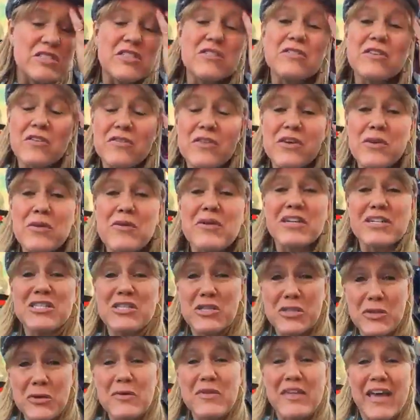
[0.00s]
Do you know that you can
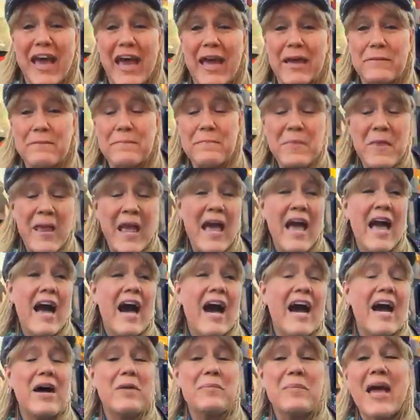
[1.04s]
do that?
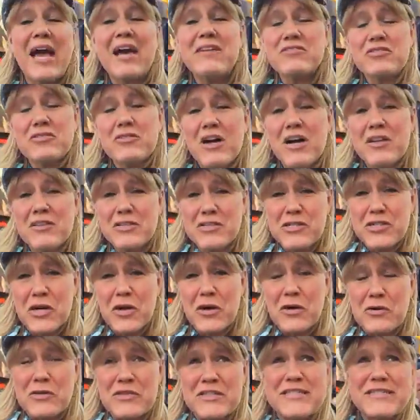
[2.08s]
Um, after all the
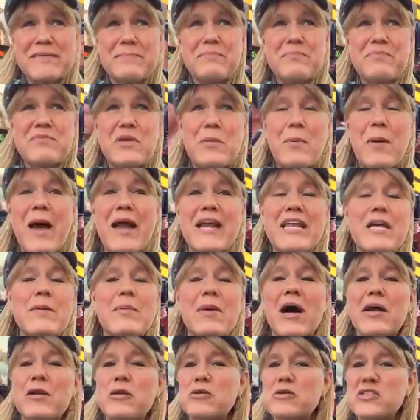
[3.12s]
shows, depending
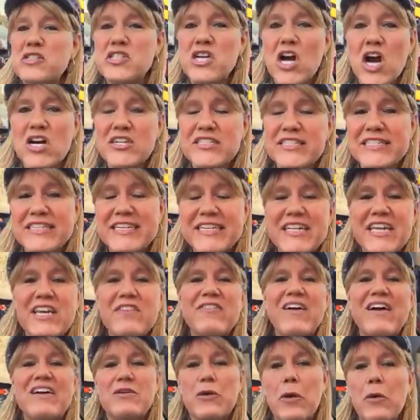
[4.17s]
upon who stars in it,
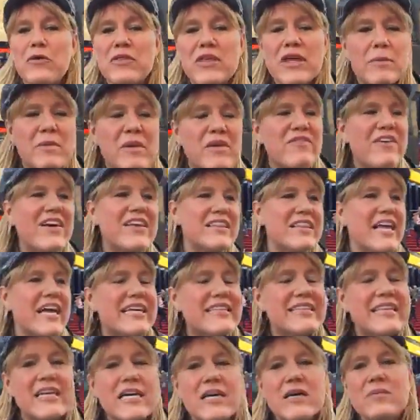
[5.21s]
if I know them, if I
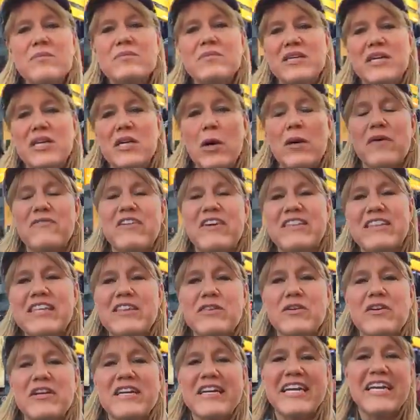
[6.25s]
like them, you know, if I
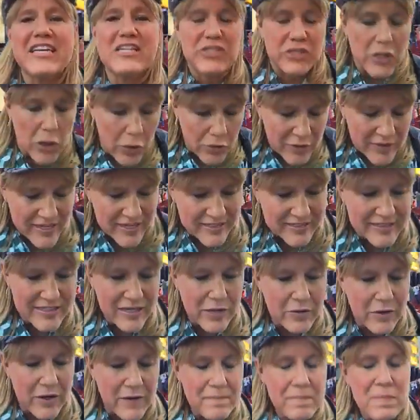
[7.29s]
think they're going to get a Tony,
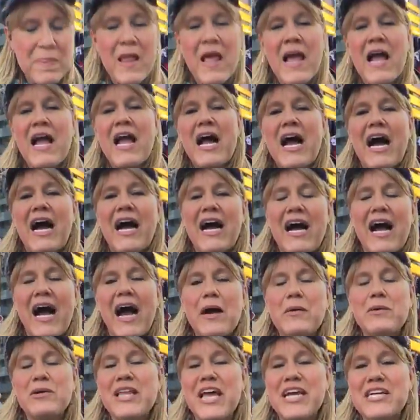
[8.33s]
etc., uh,
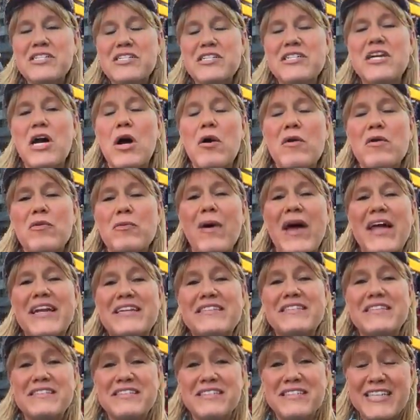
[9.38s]
I will actually go and wait
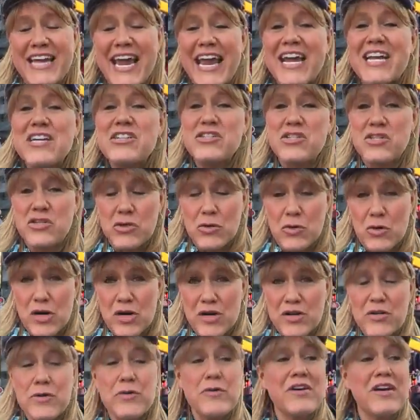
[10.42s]
at the stage
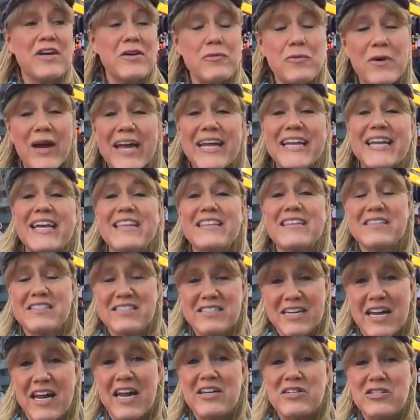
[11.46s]
door. You can wait at the
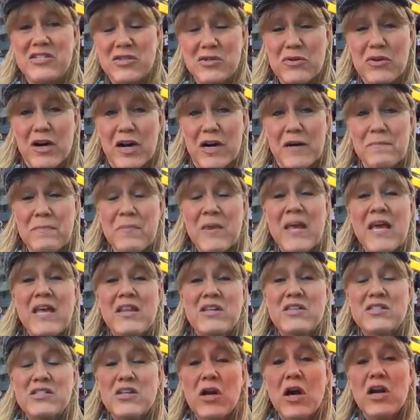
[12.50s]
stage door.
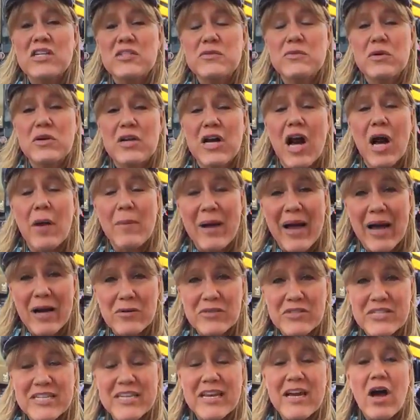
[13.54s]
The stars will come
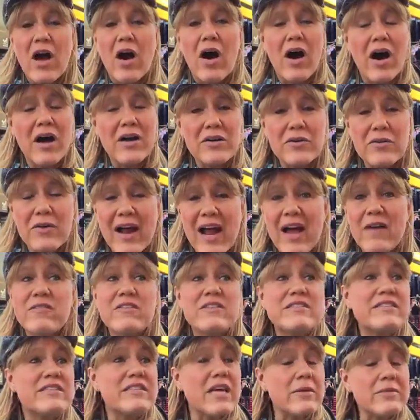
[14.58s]
out, autograph.
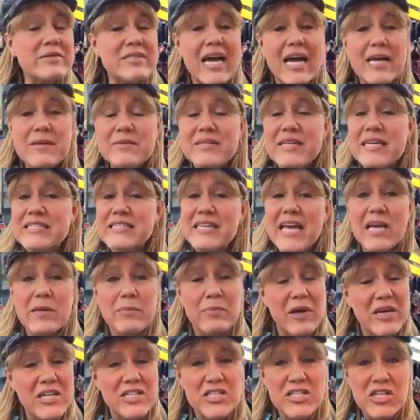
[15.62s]
Sometimes they
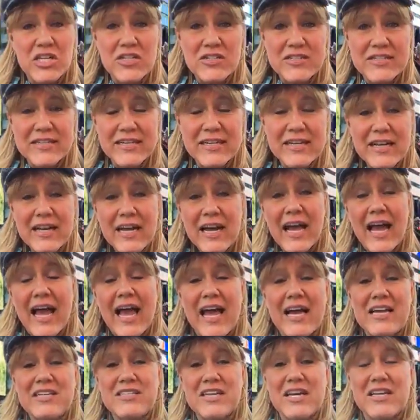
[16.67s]
take pictures,
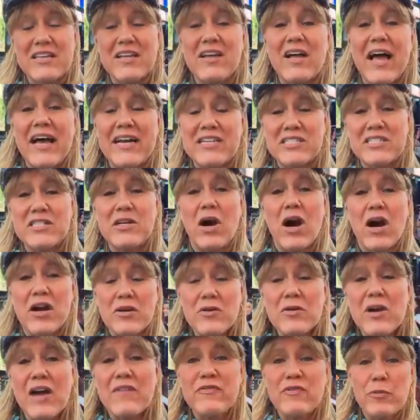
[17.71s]
and uh, they'll actually
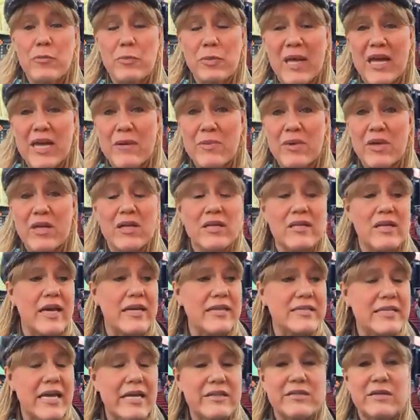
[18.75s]
autograph your playbill. A lot
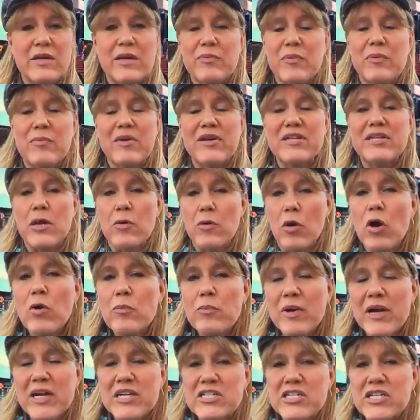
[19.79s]
of times people bring their
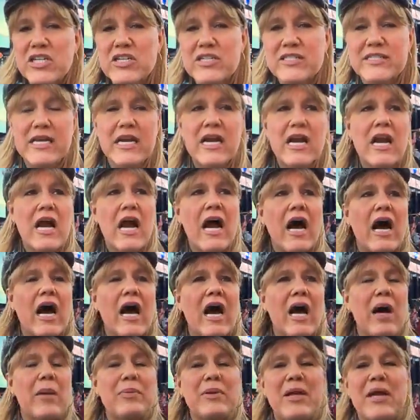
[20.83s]
own pictures,
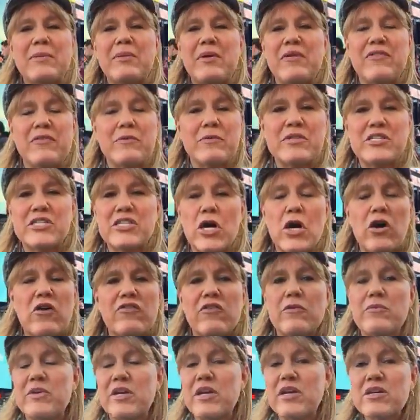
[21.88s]
uh, a playbill from a show
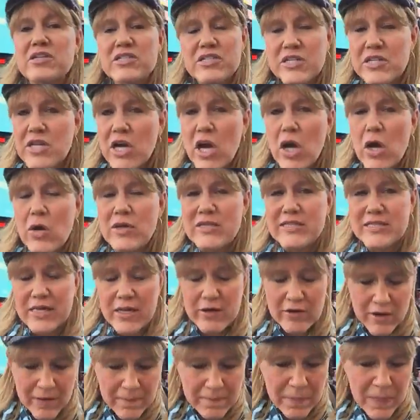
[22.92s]
from years ago,
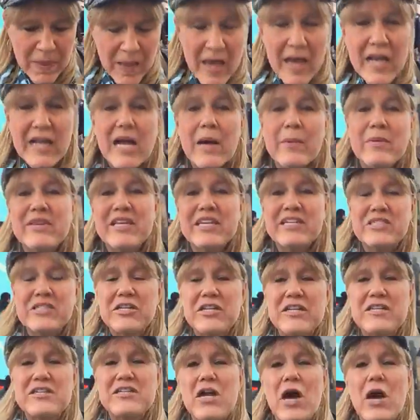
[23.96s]
etc. A couple things you
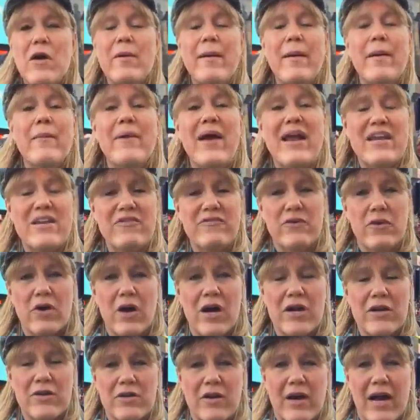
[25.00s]
need to know about waiting for
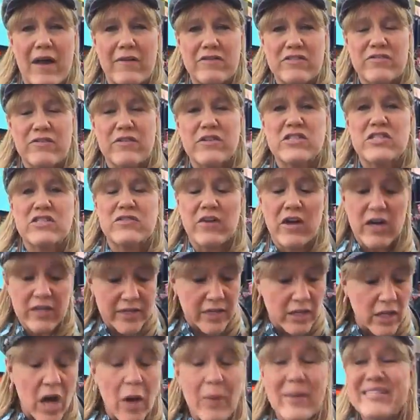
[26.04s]
autographs. First of all,
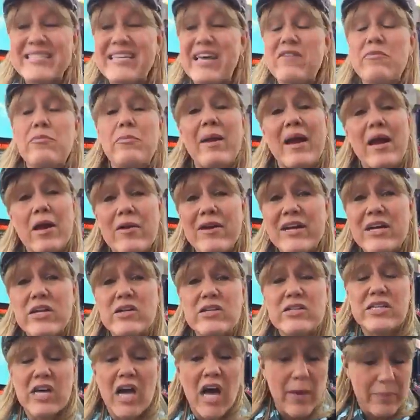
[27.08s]
they'll always have
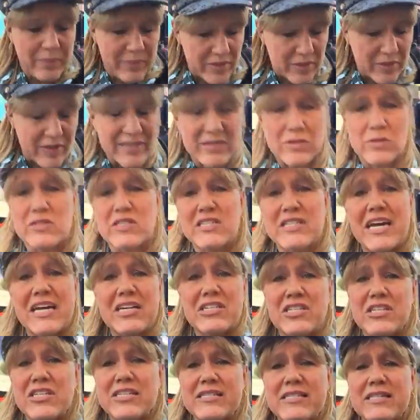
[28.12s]
barriers up, you know, like those
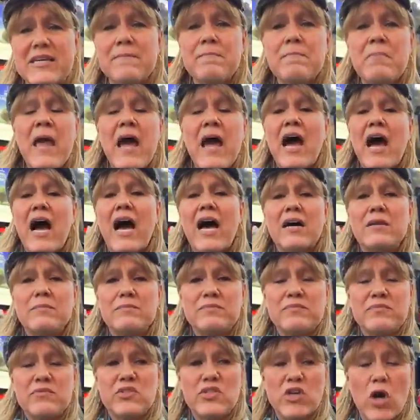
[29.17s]
stanchions.
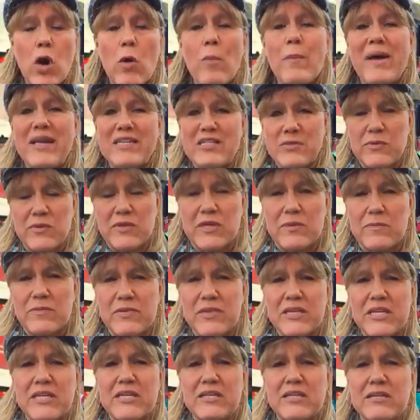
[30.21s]
Um, don't mess with them.
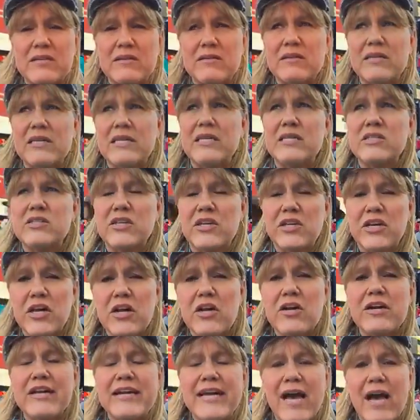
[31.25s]
The, the
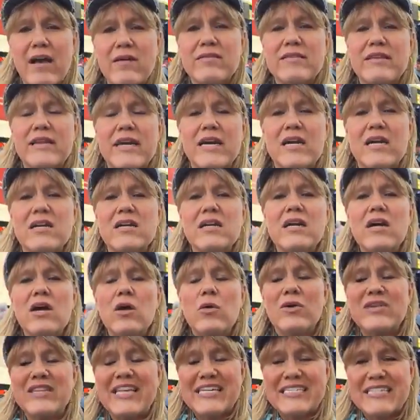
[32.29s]
security out there,
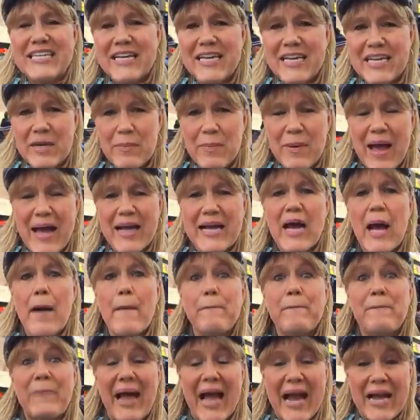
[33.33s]
when they tell you to back
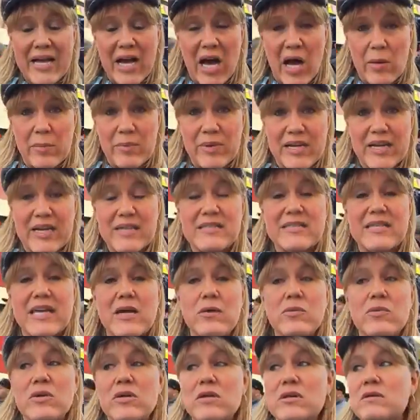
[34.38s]
up, back up because
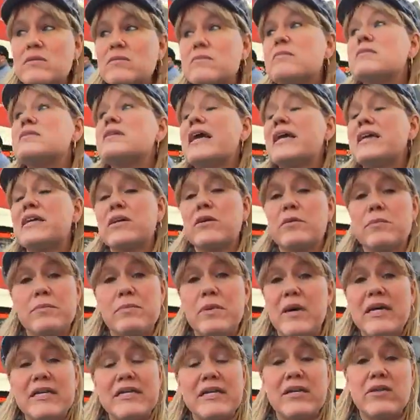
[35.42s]
they will take your
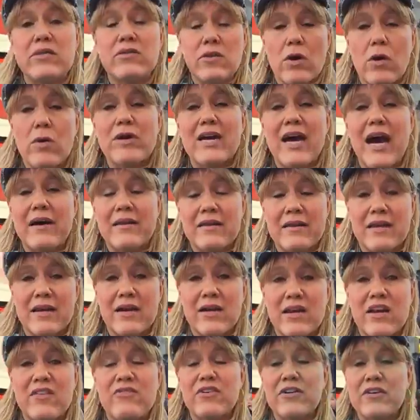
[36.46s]
butt and throw it out of
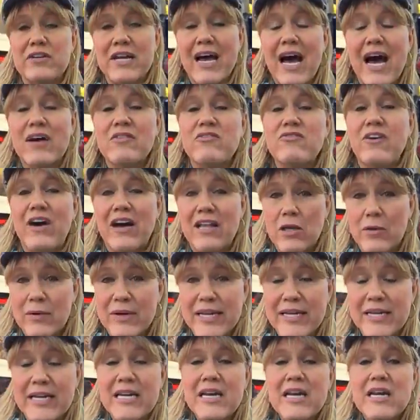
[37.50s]
there if you're not
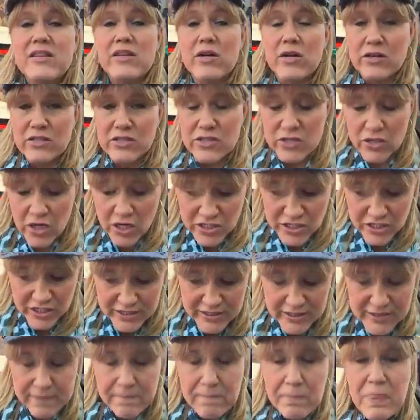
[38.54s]
following their
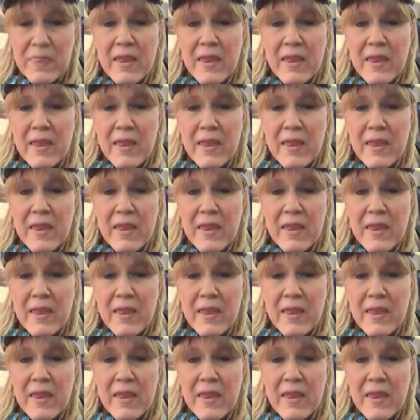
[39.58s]
instructions.